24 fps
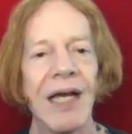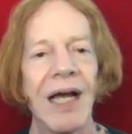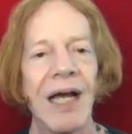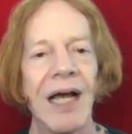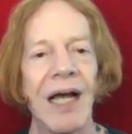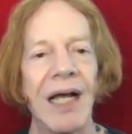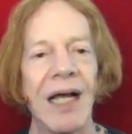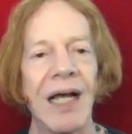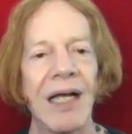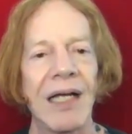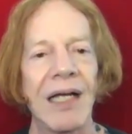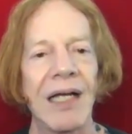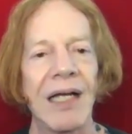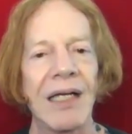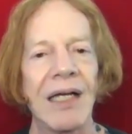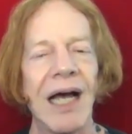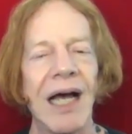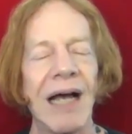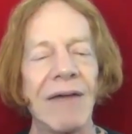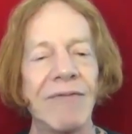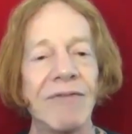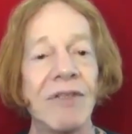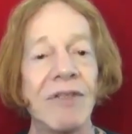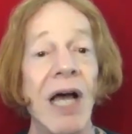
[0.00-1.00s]

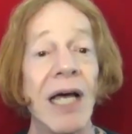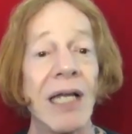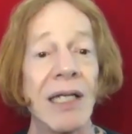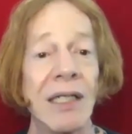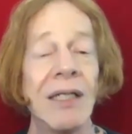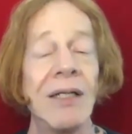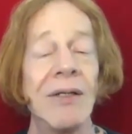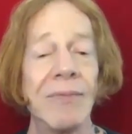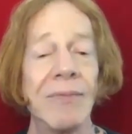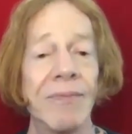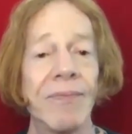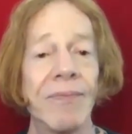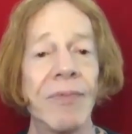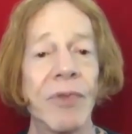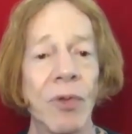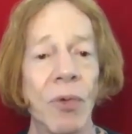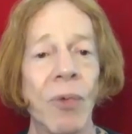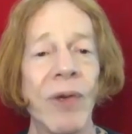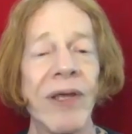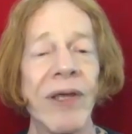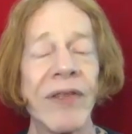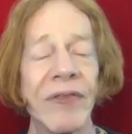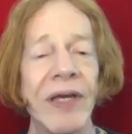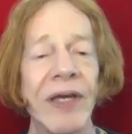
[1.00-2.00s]
I've done
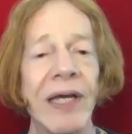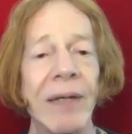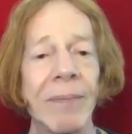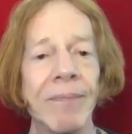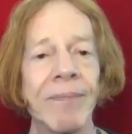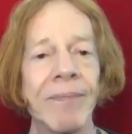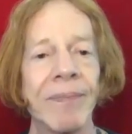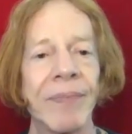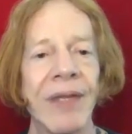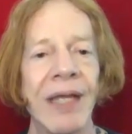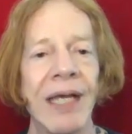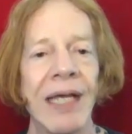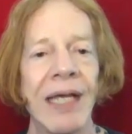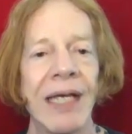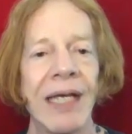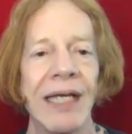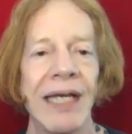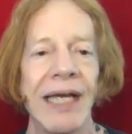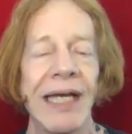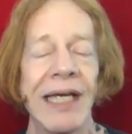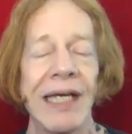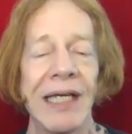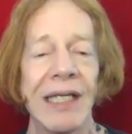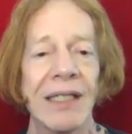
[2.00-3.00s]
with him.
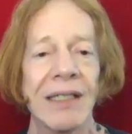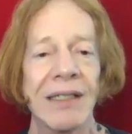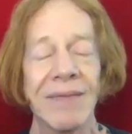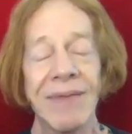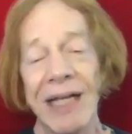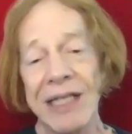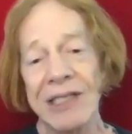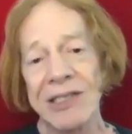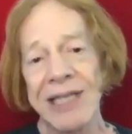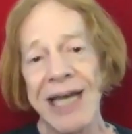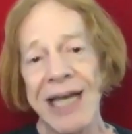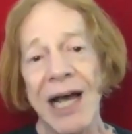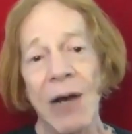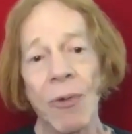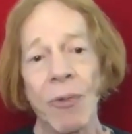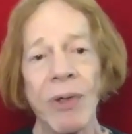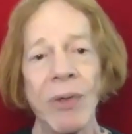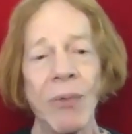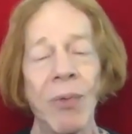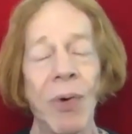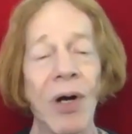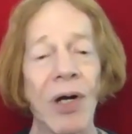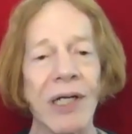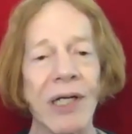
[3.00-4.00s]
And that's how we
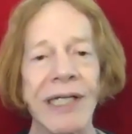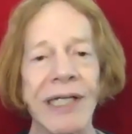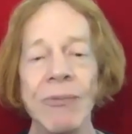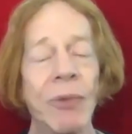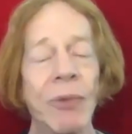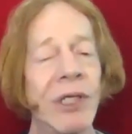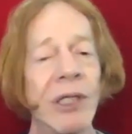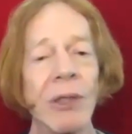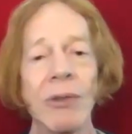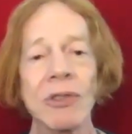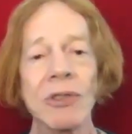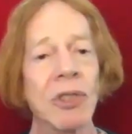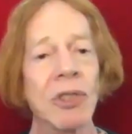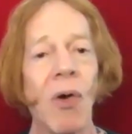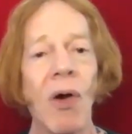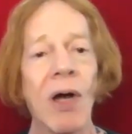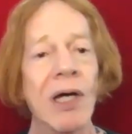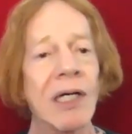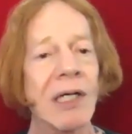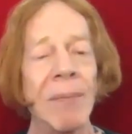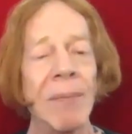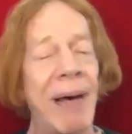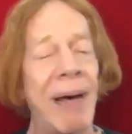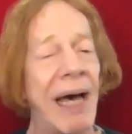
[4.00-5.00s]
work. We don't
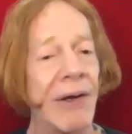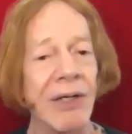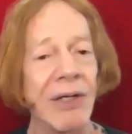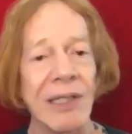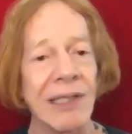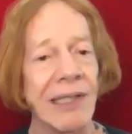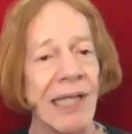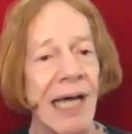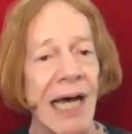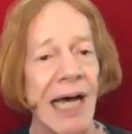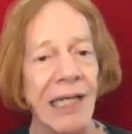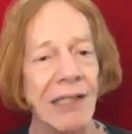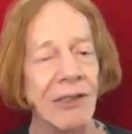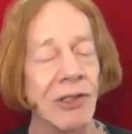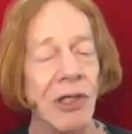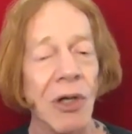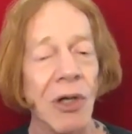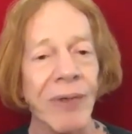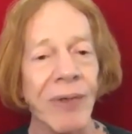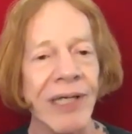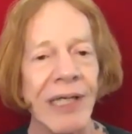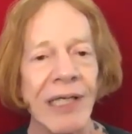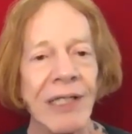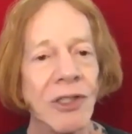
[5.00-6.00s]
talk about it a lot
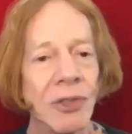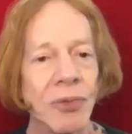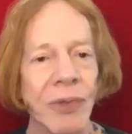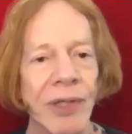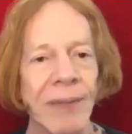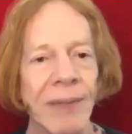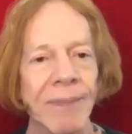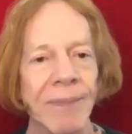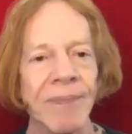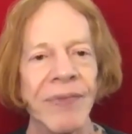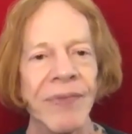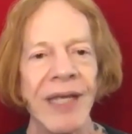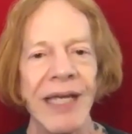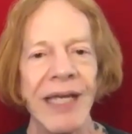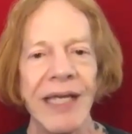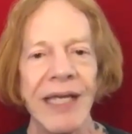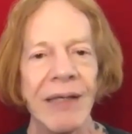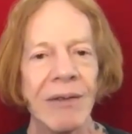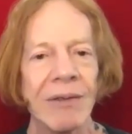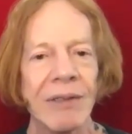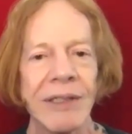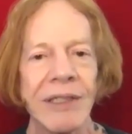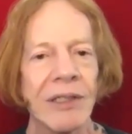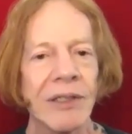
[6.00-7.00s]
going into it.
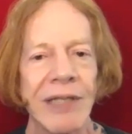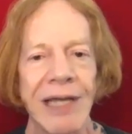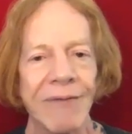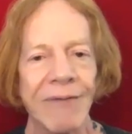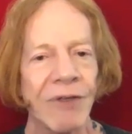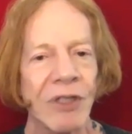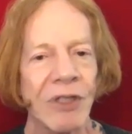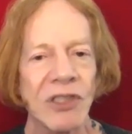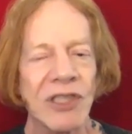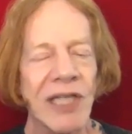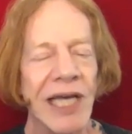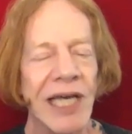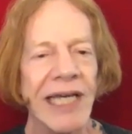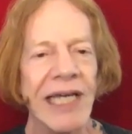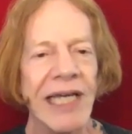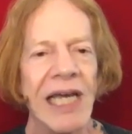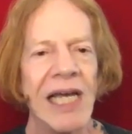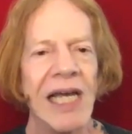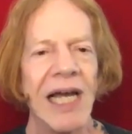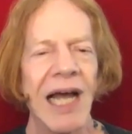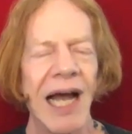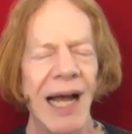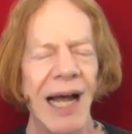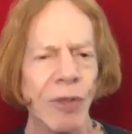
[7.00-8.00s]
He'll never say,
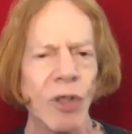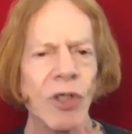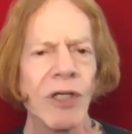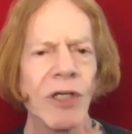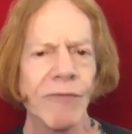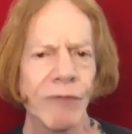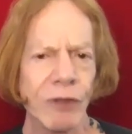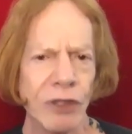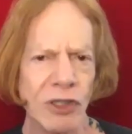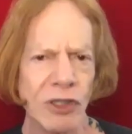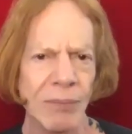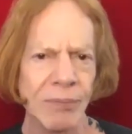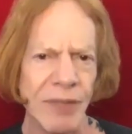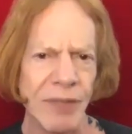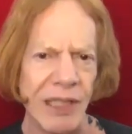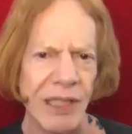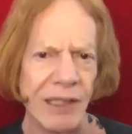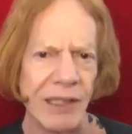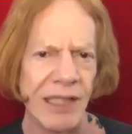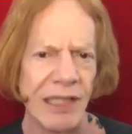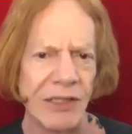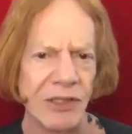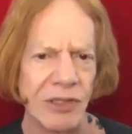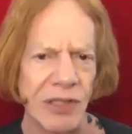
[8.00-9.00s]
"I'm looking for something
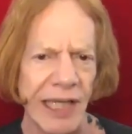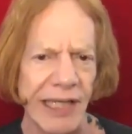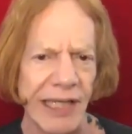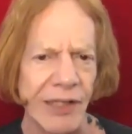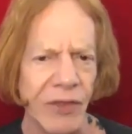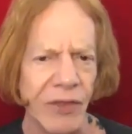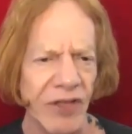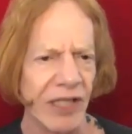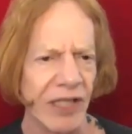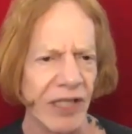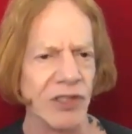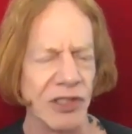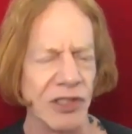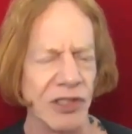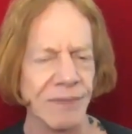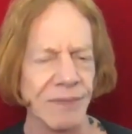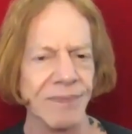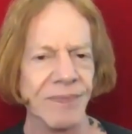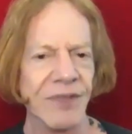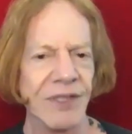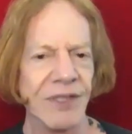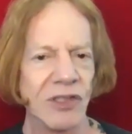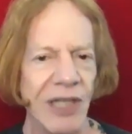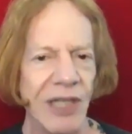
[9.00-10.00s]
that's like this,
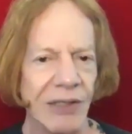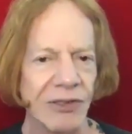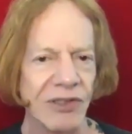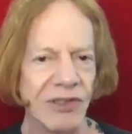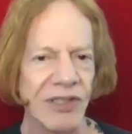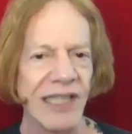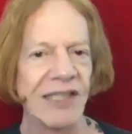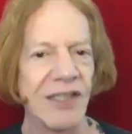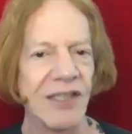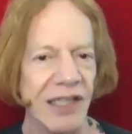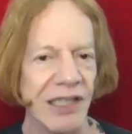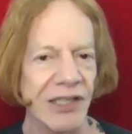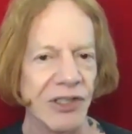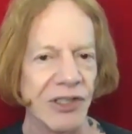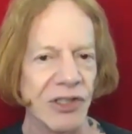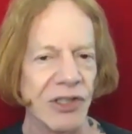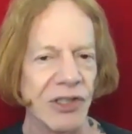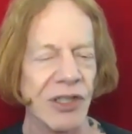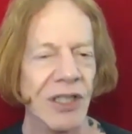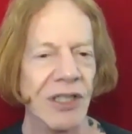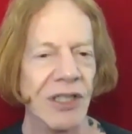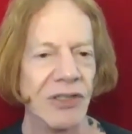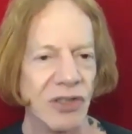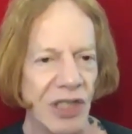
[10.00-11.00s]
sounds like this,
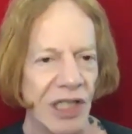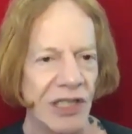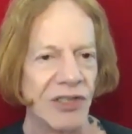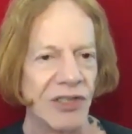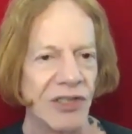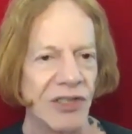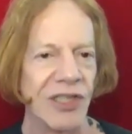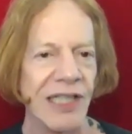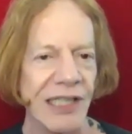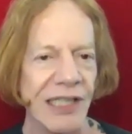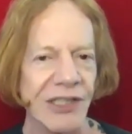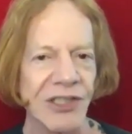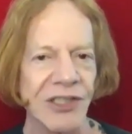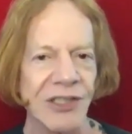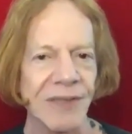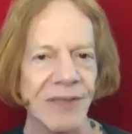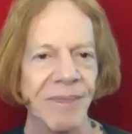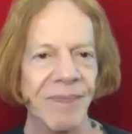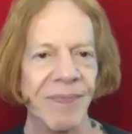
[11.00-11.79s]
does this."